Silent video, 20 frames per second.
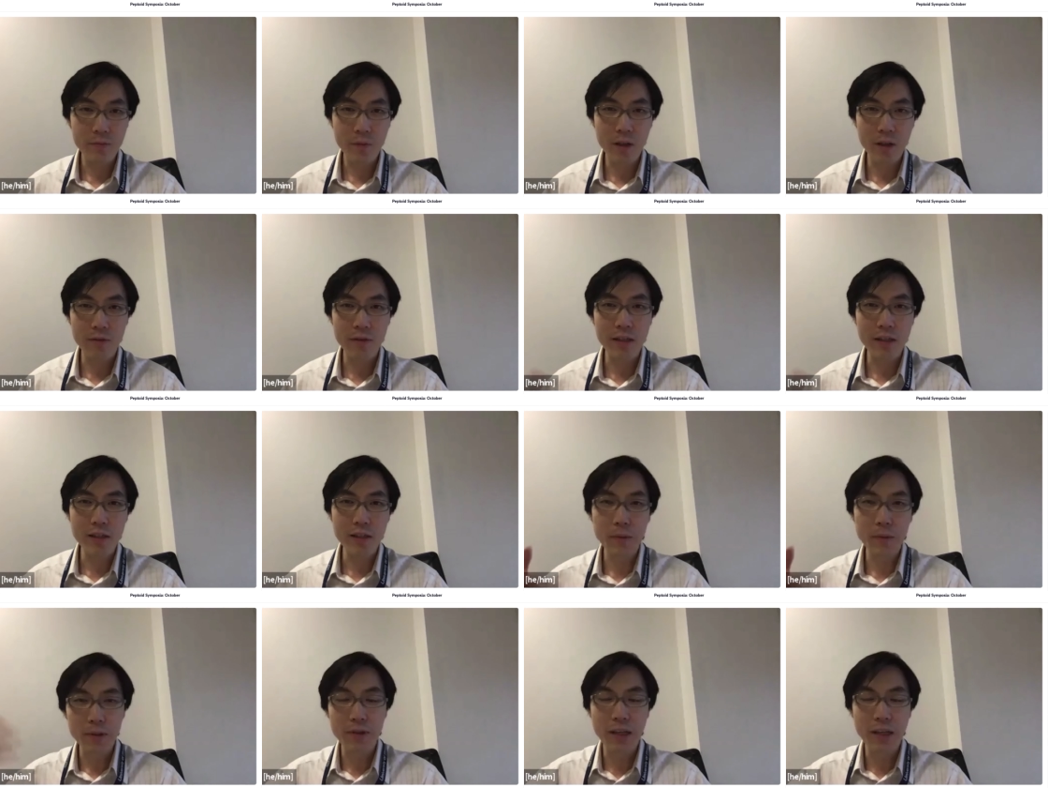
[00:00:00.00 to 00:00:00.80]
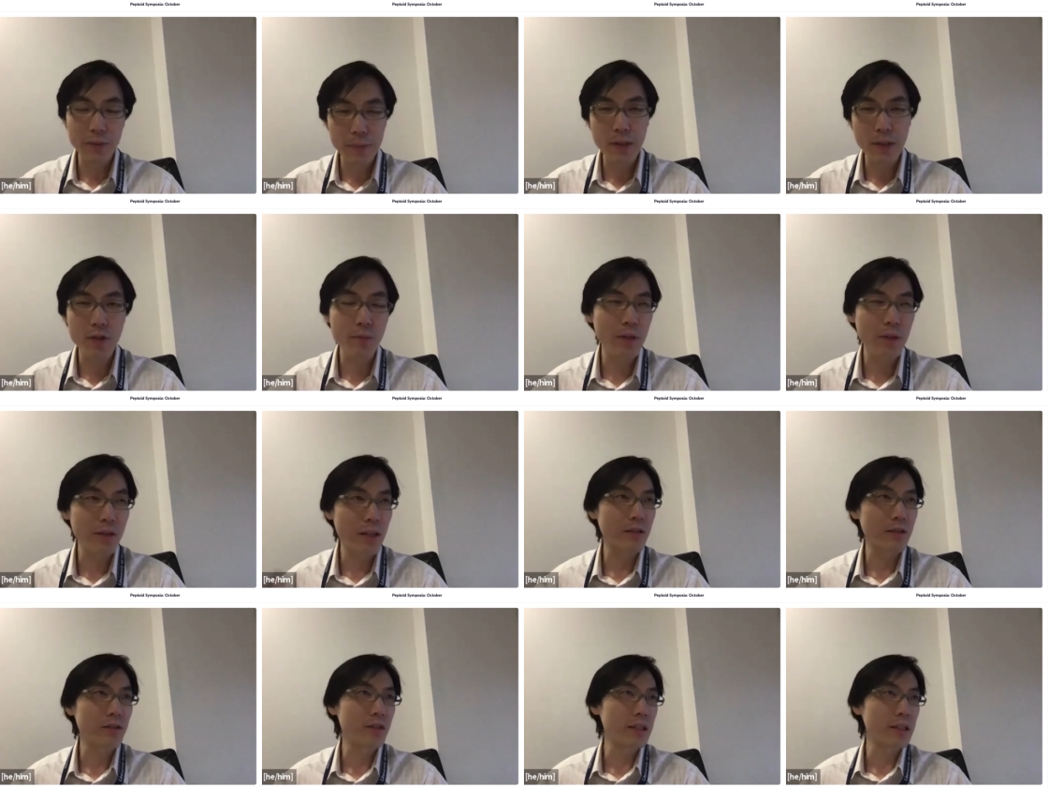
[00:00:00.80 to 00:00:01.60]
If there's something right. about
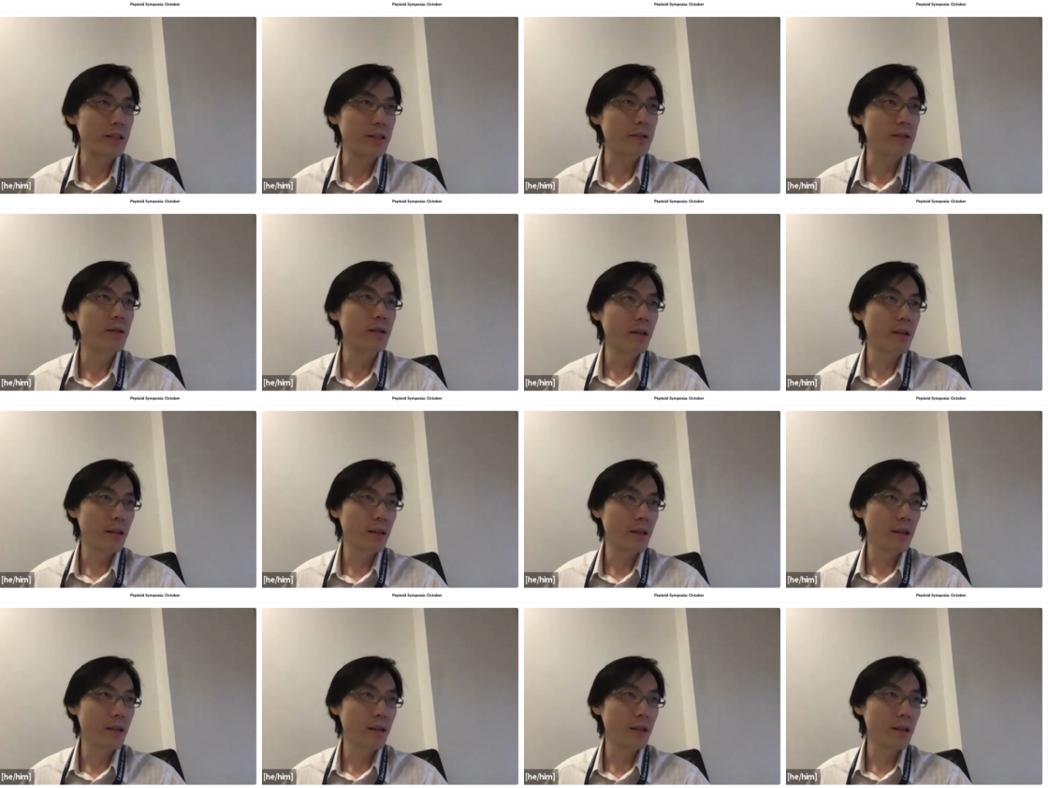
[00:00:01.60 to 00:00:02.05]
nano sheets.